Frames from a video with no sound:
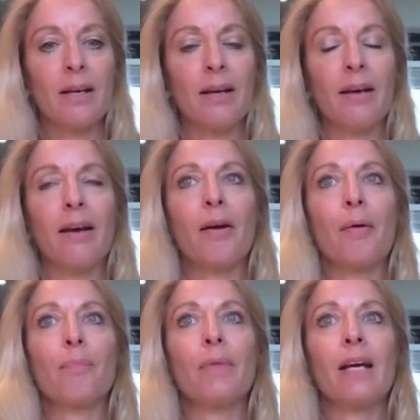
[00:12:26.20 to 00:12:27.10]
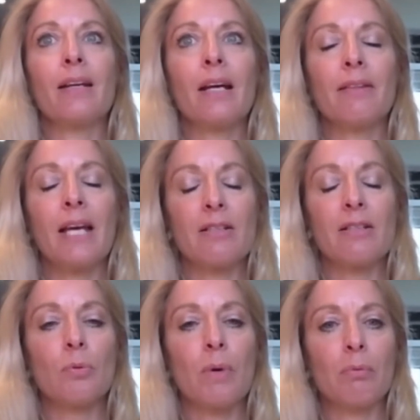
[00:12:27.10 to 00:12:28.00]
and that's
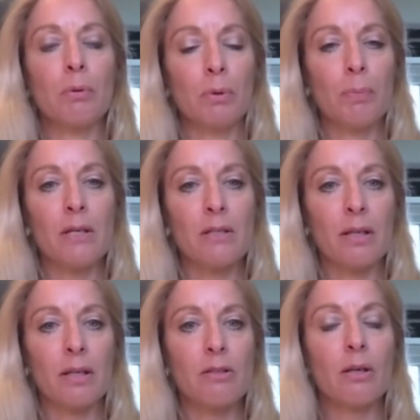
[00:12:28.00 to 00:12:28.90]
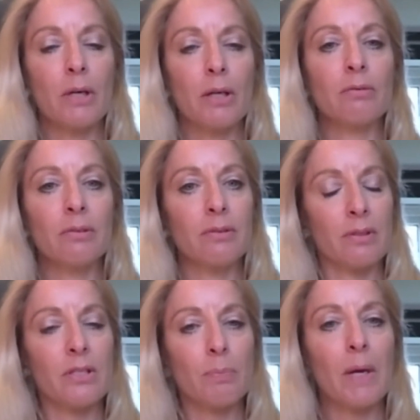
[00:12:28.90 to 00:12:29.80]
the way we will personalise our own
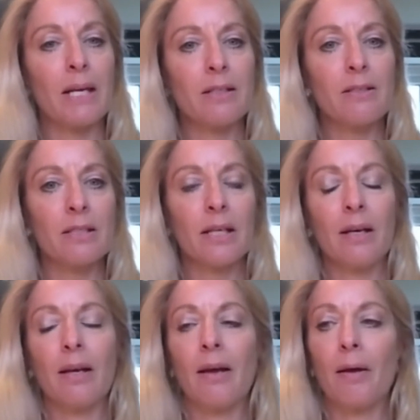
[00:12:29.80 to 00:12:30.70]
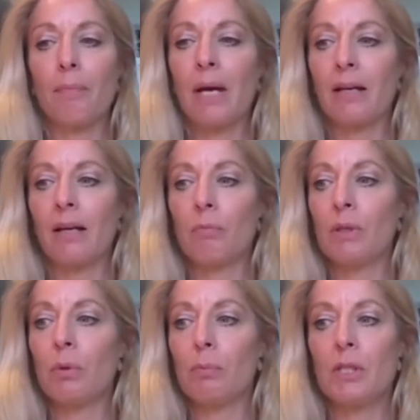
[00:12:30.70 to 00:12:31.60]
space. And we
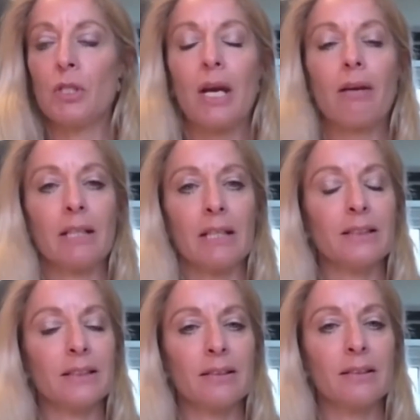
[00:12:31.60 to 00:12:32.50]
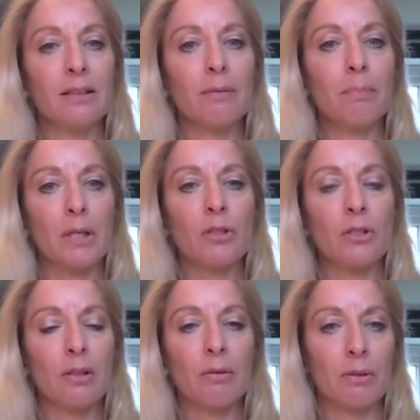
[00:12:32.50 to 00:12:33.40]
will be sharing it in a
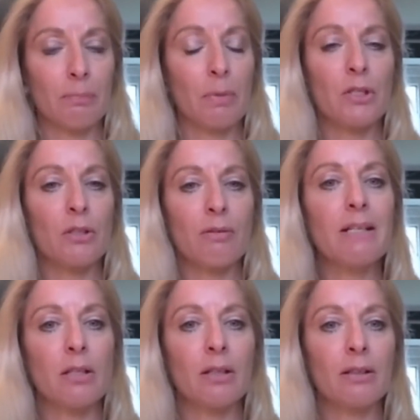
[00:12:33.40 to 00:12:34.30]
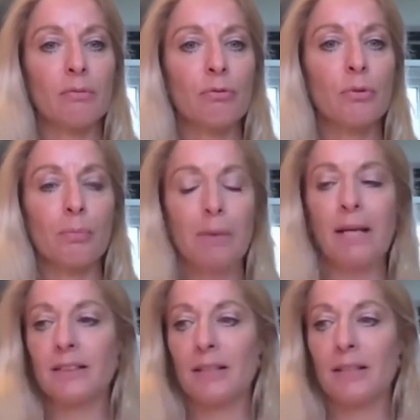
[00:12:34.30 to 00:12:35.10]
much greater format.